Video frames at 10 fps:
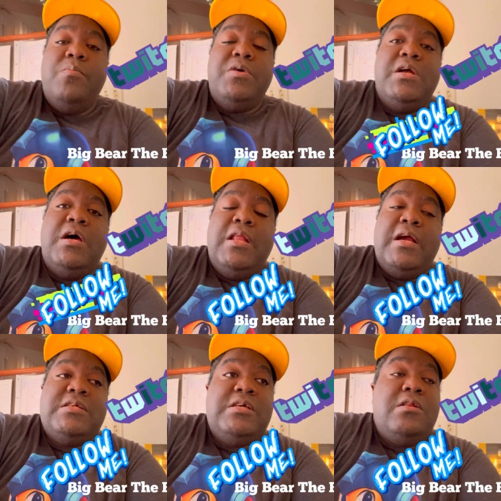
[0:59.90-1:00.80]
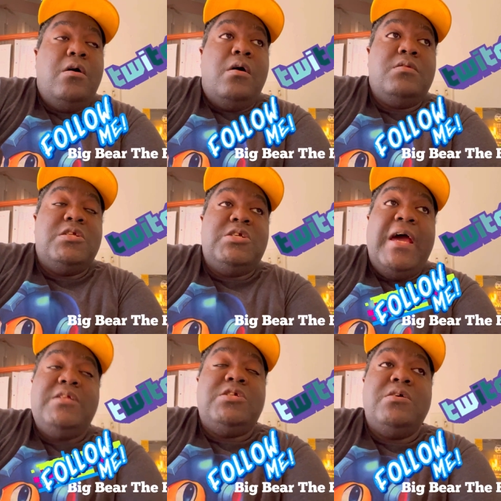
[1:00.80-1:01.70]
But like I said, y'all, the chat
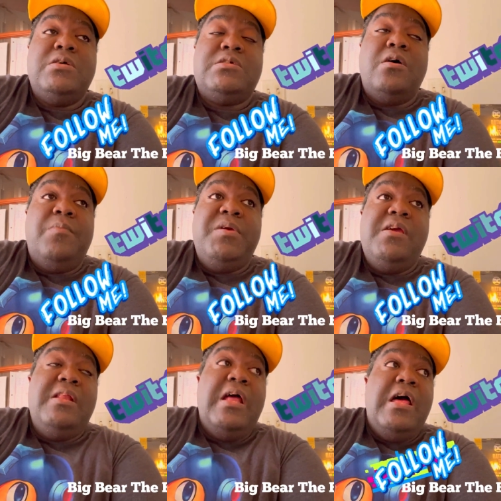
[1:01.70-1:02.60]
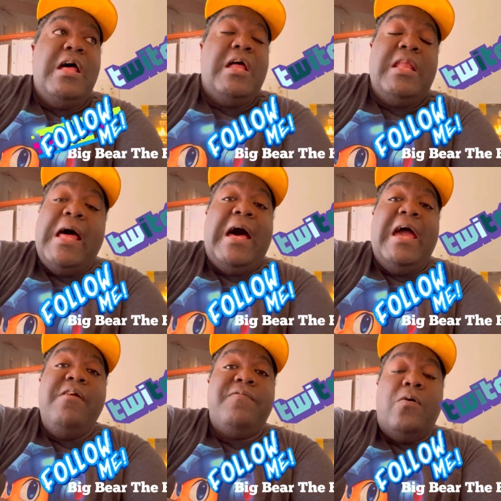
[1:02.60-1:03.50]
and chill is going to be
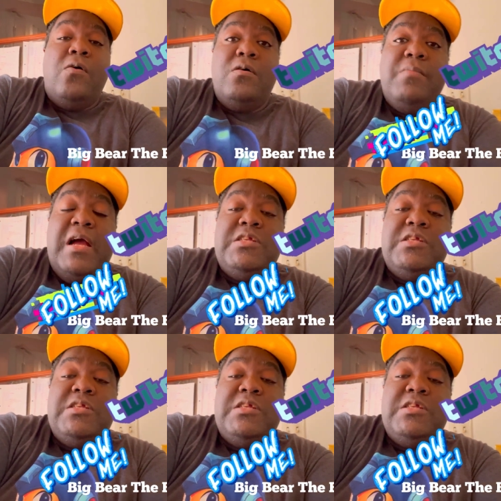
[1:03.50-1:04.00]
live on my